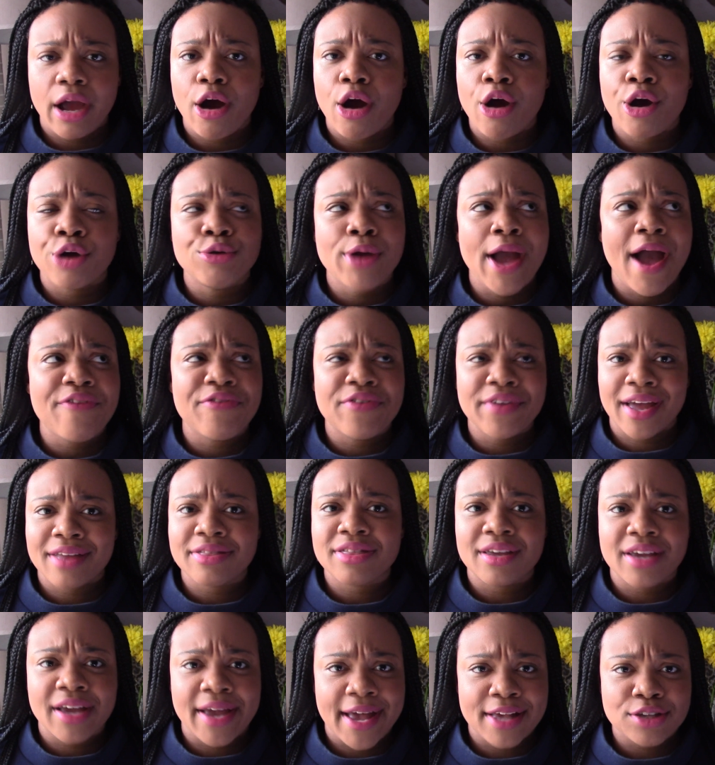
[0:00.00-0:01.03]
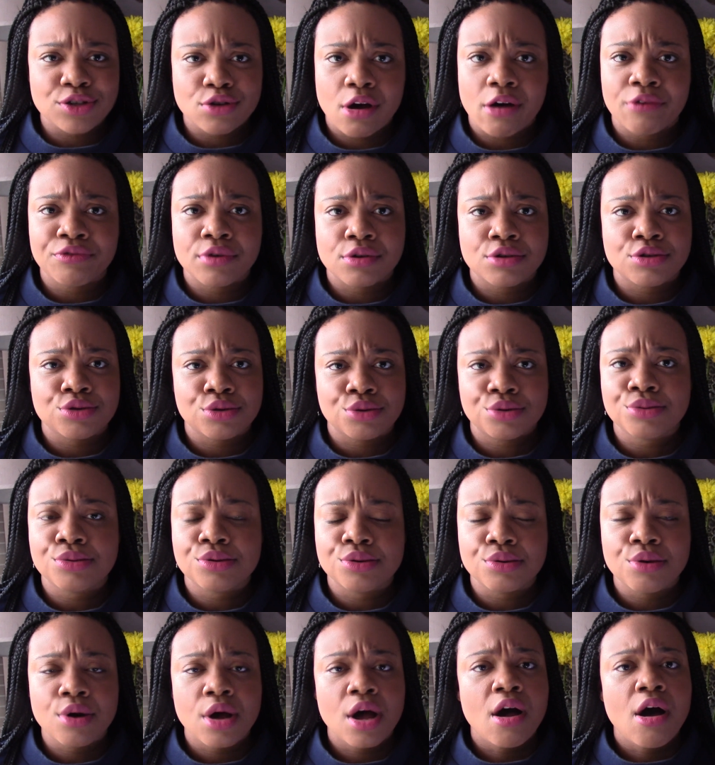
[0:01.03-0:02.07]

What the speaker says: or you have to get the kids off to school,